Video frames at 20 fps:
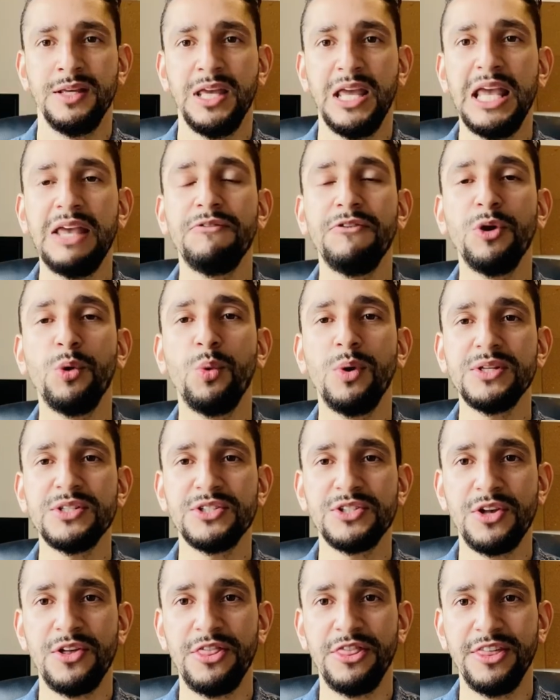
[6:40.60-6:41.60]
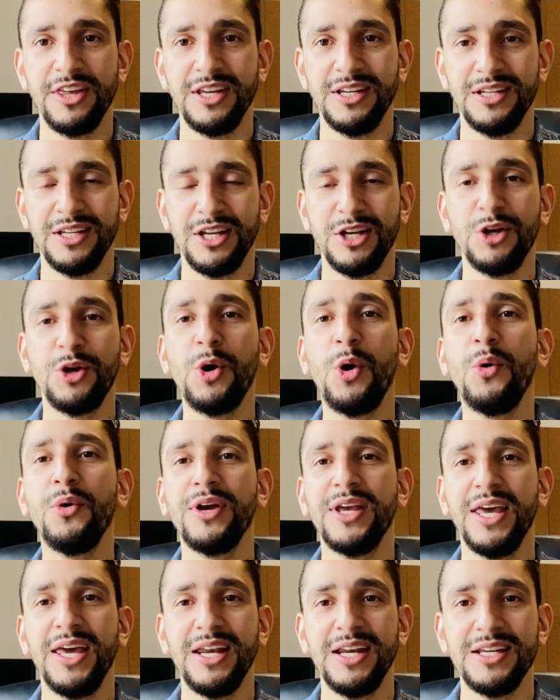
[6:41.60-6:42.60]
If you want something, go
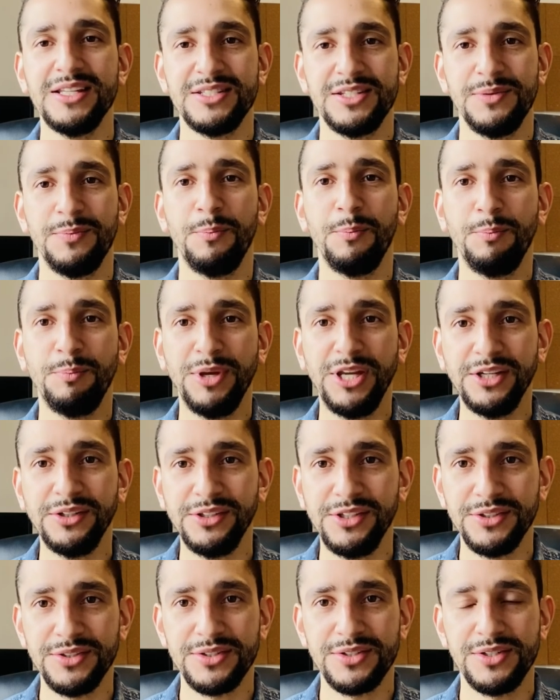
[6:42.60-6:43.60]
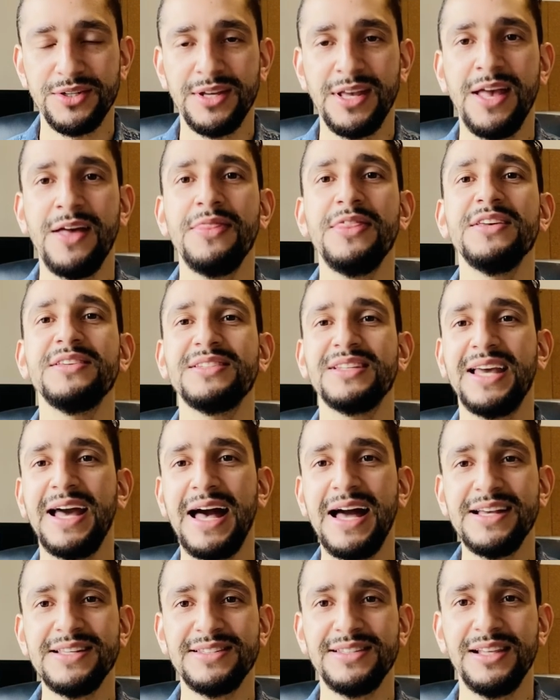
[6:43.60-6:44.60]
get it, period. The
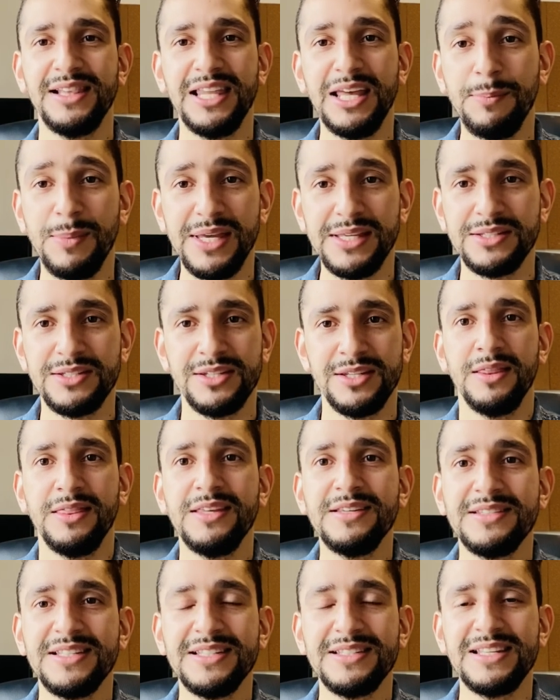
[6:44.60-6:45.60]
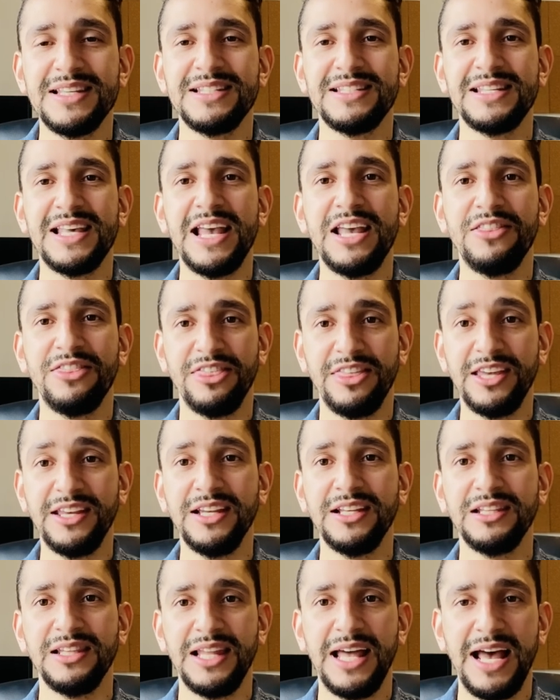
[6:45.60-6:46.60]
sky's the limit. This is the same thing
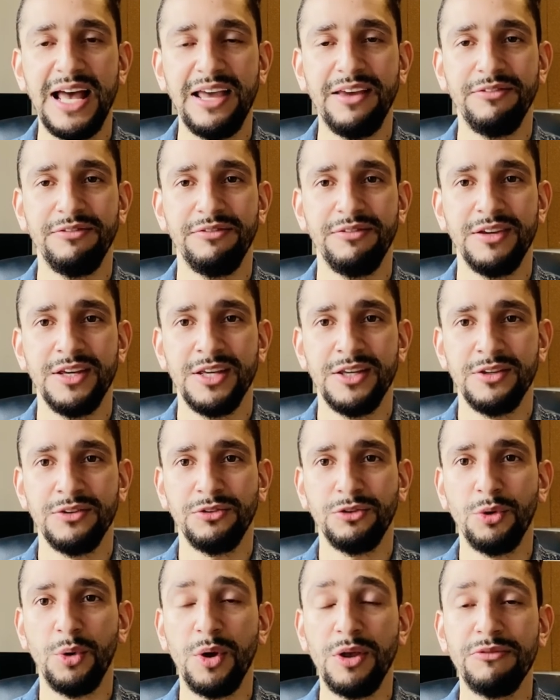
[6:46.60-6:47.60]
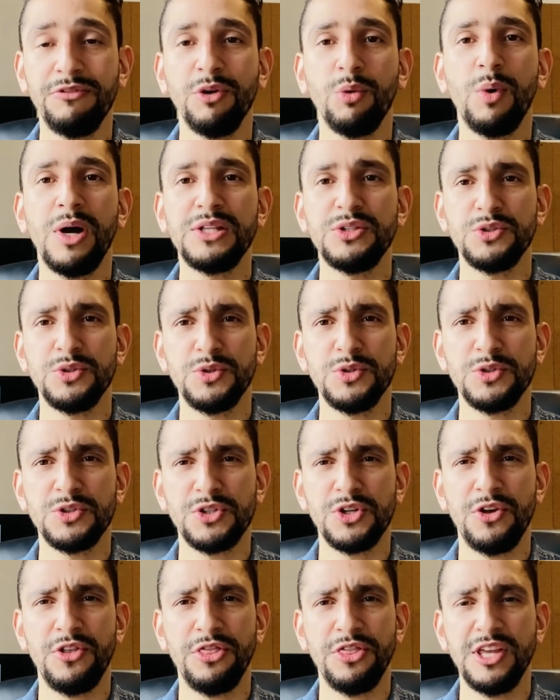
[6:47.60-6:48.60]
in life. So if you want to do
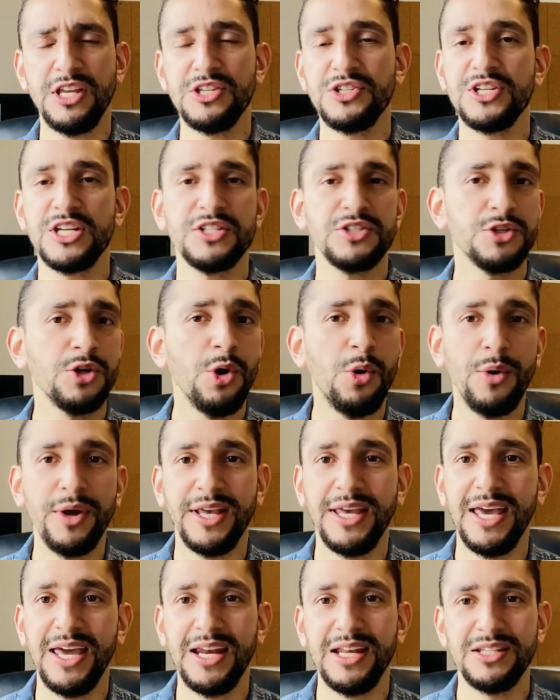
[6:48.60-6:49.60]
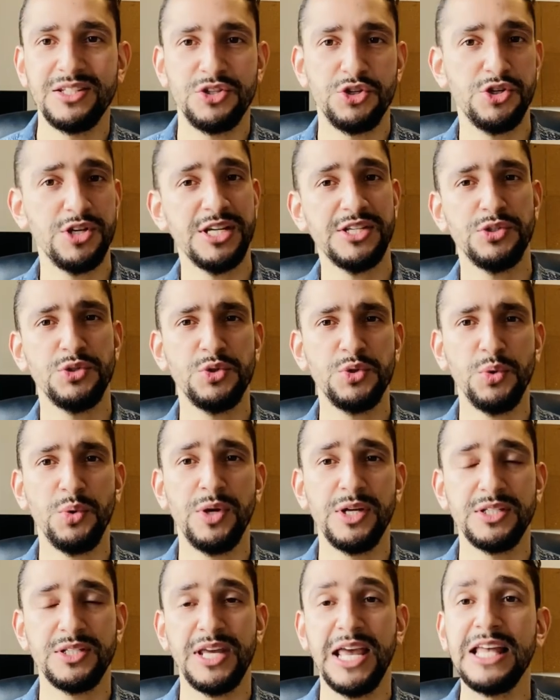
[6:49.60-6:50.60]
something, just go and get it, just do
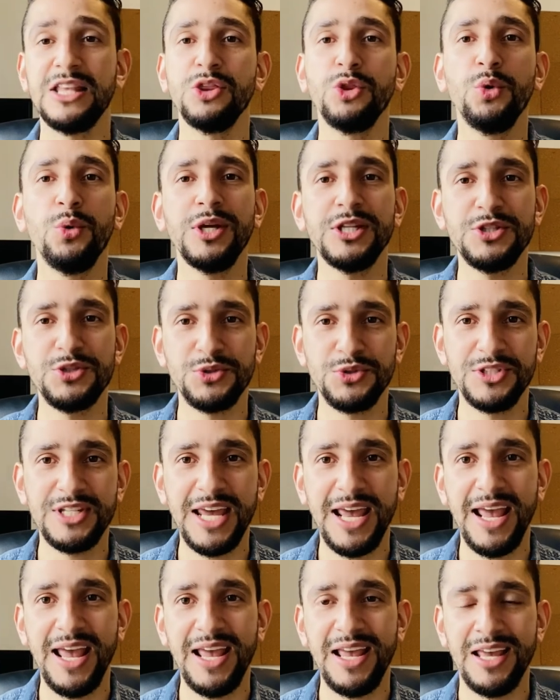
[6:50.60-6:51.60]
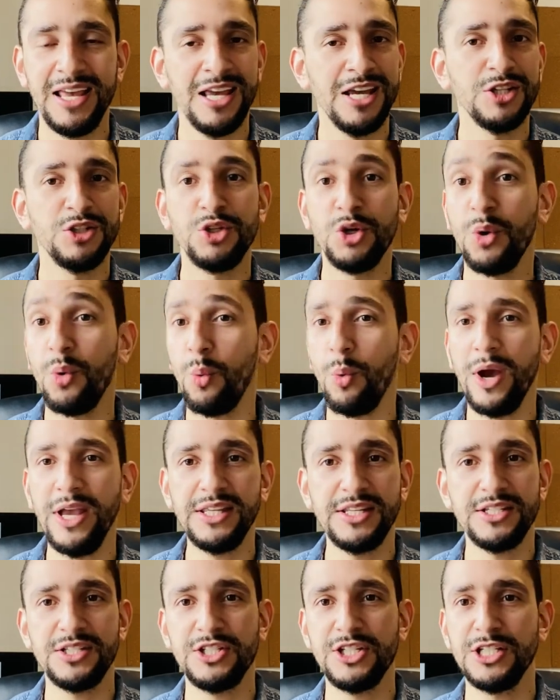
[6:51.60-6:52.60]
it, and do it today. Don't wait
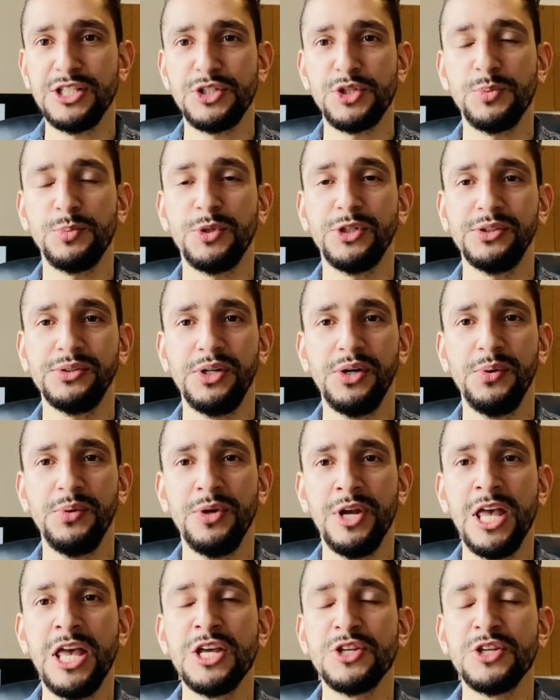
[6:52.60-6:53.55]
until tomorrow.